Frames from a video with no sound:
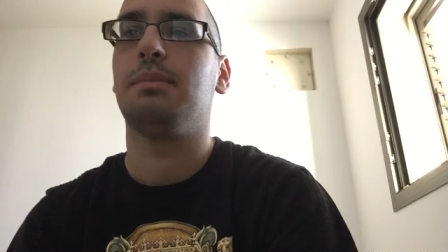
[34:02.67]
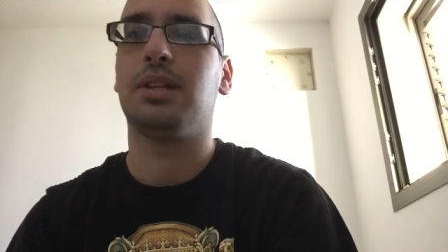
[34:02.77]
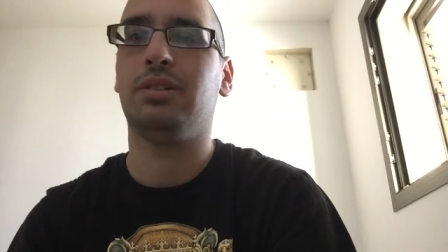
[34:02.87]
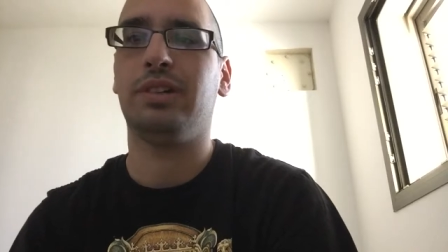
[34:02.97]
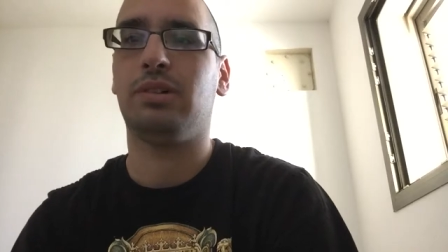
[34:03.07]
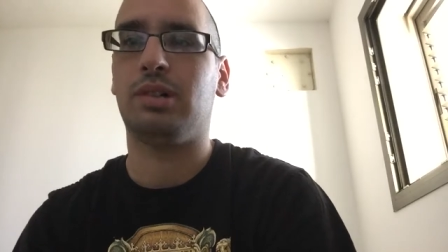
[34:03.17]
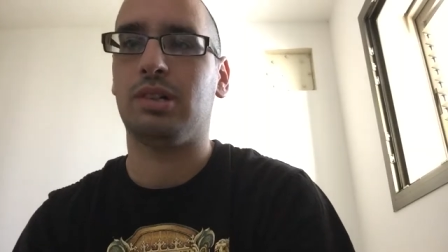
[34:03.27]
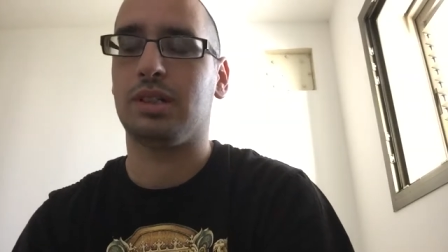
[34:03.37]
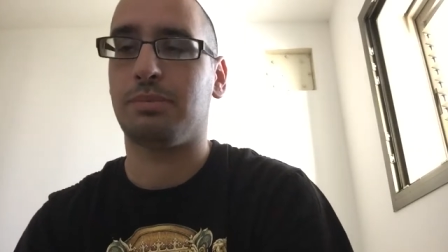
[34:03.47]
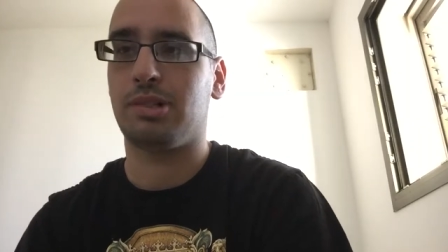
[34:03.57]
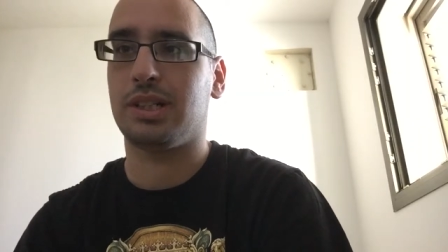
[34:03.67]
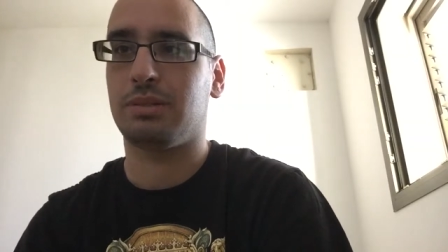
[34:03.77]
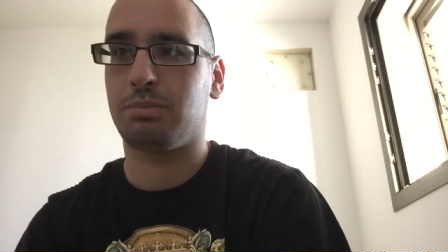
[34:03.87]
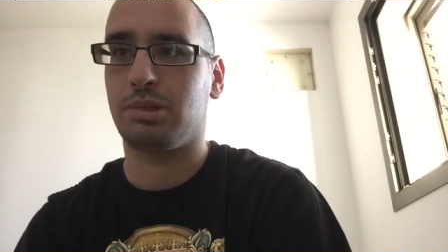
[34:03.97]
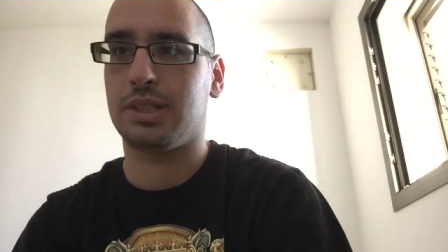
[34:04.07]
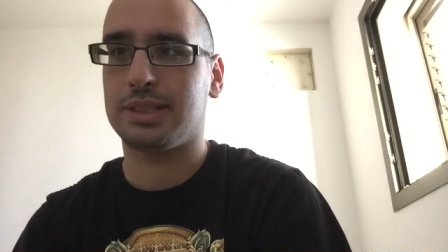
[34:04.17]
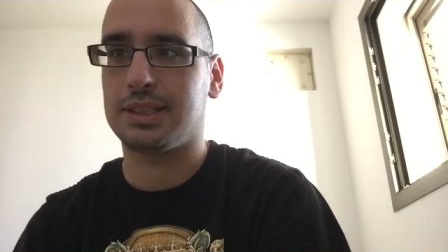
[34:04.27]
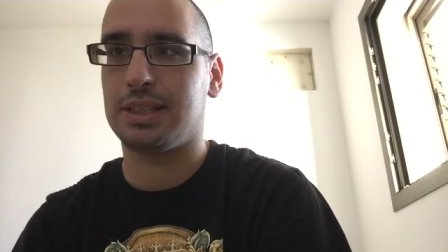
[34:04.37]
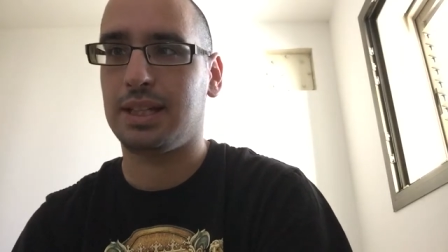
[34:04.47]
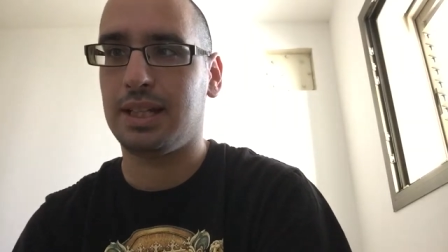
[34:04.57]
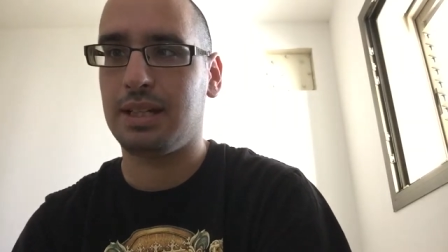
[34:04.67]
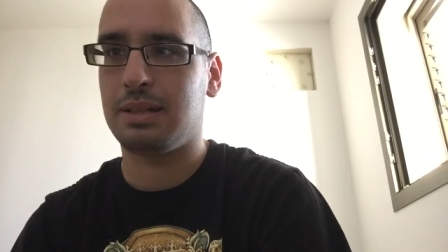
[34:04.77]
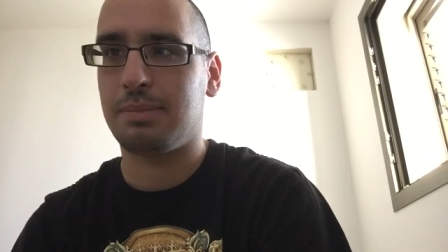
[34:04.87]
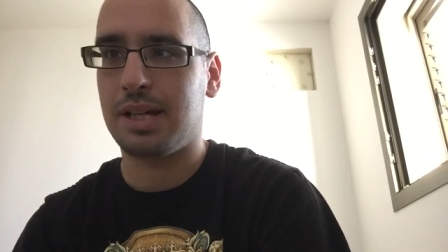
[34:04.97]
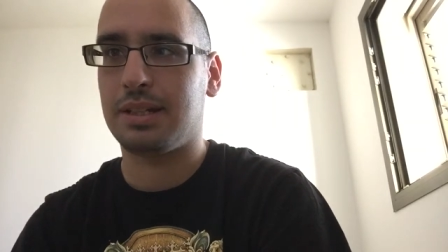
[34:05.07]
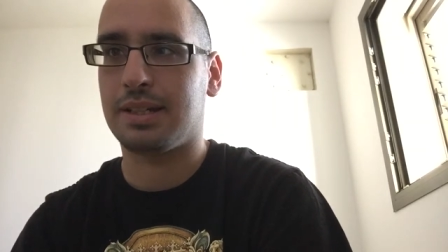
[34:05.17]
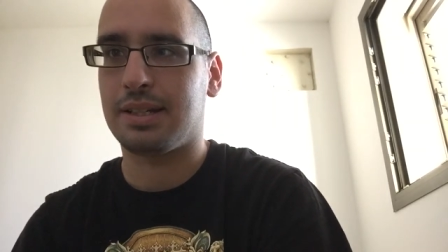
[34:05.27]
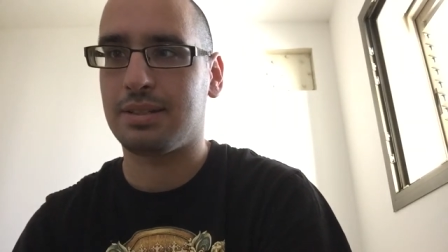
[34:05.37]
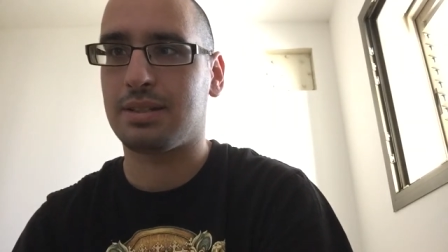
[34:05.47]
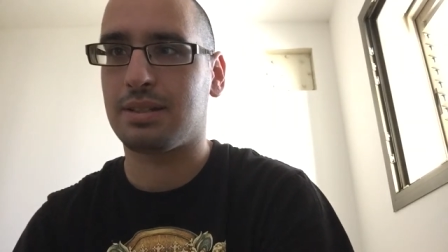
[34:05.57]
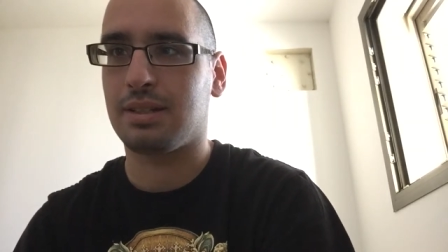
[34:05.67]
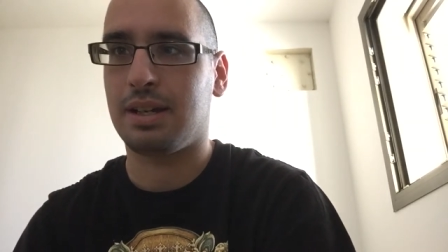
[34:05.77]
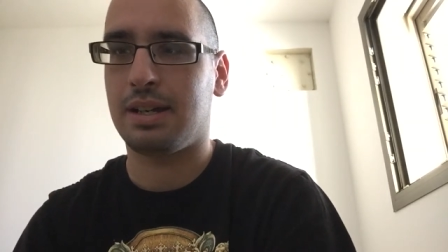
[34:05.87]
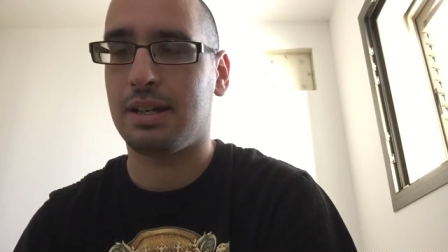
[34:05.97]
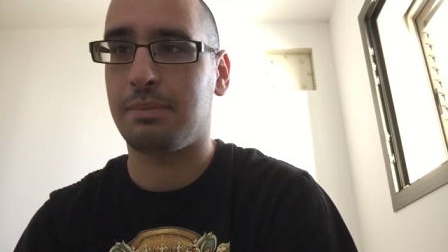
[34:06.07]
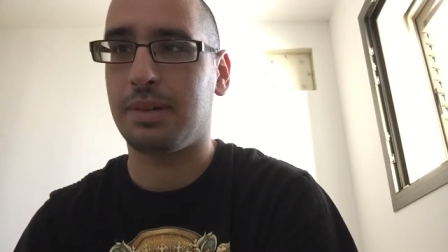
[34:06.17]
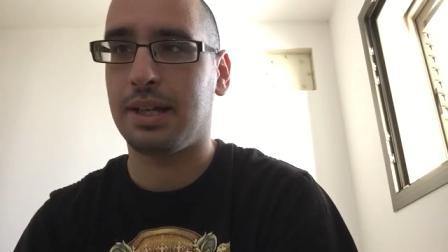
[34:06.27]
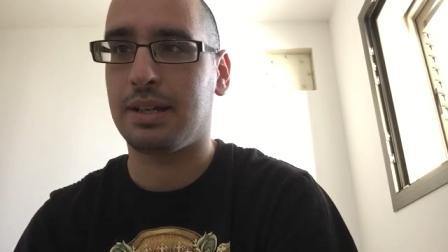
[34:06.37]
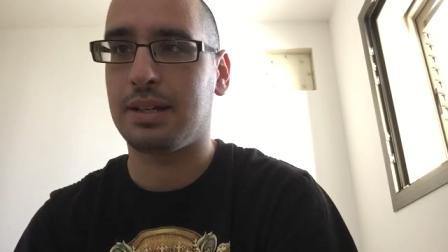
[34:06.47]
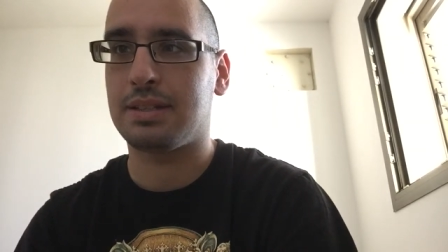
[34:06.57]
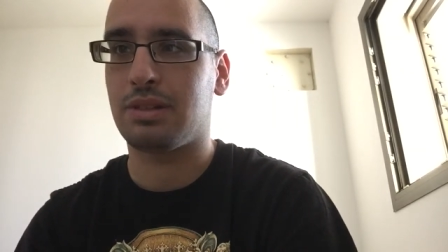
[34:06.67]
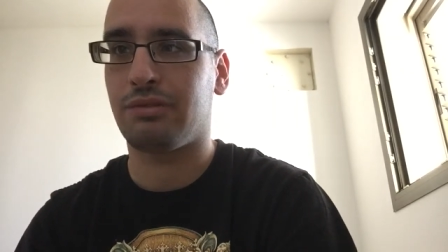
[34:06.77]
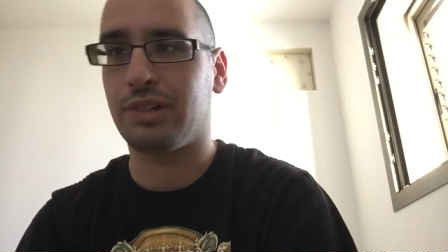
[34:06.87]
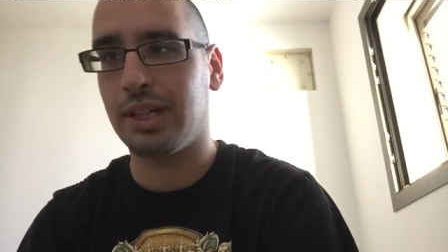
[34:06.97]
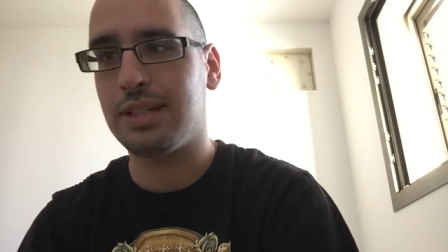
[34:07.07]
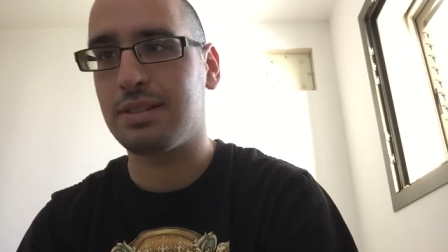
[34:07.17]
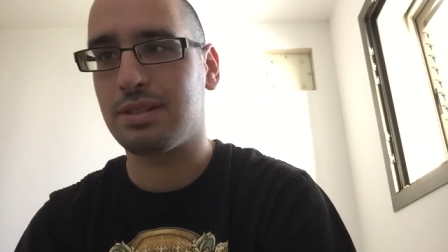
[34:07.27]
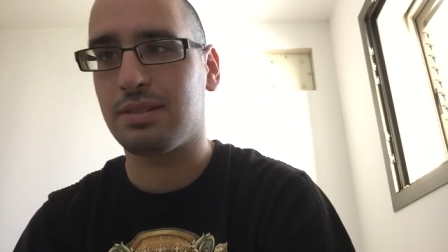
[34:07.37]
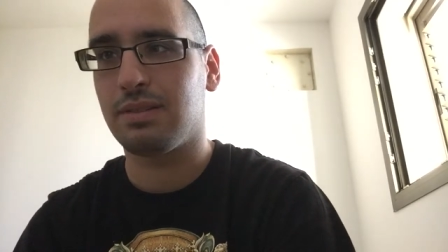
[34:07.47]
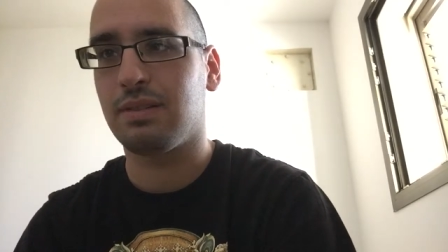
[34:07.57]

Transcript: But overall, the modern borders in the Balkans um, at least of Greece,